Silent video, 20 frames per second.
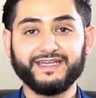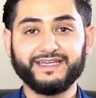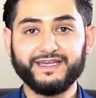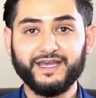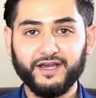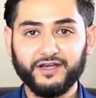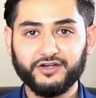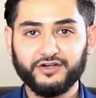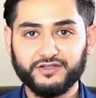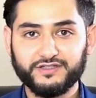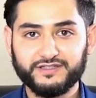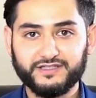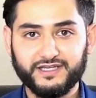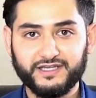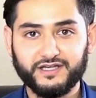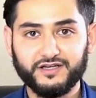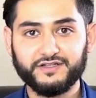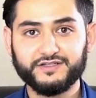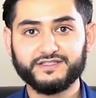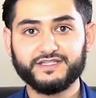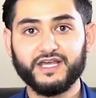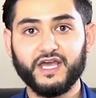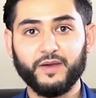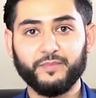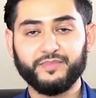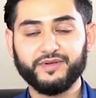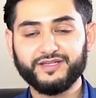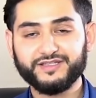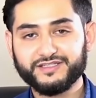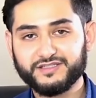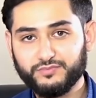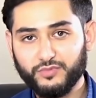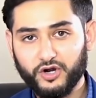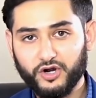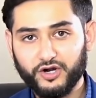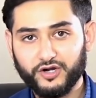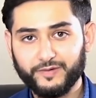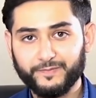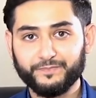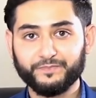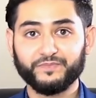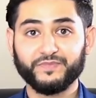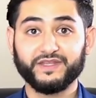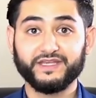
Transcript: Get good deals, be smart,